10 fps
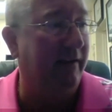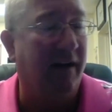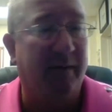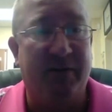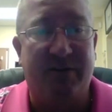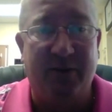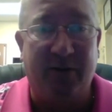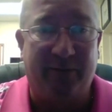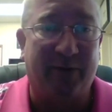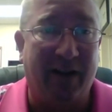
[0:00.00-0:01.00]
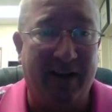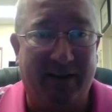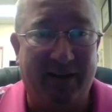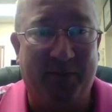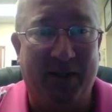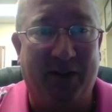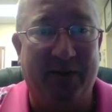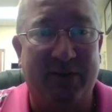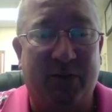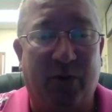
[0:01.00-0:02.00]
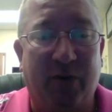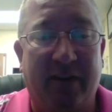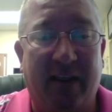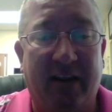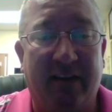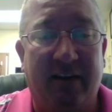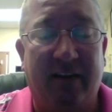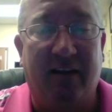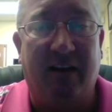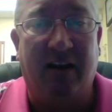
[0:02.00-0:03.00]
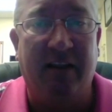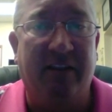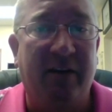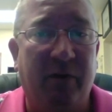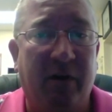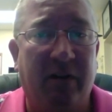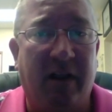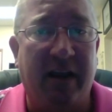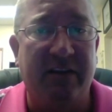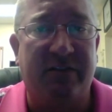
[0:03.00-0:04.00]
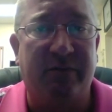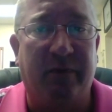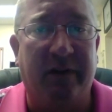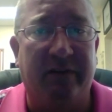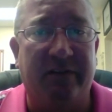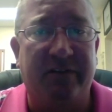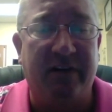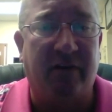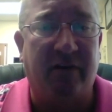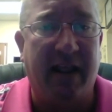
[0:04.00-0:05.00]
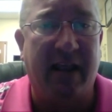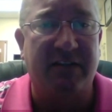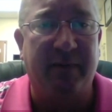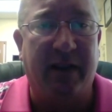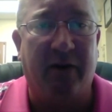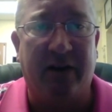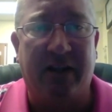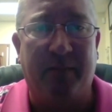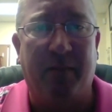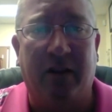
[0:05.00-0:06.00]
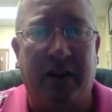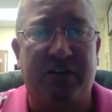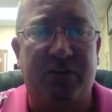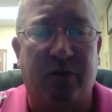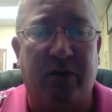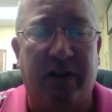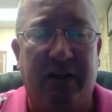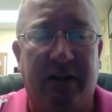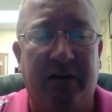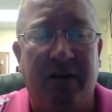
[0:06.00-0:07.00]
dumb and still feel kind of dumb telling this story that I then realized when Steve Wright asked me how I kept my lakes so clean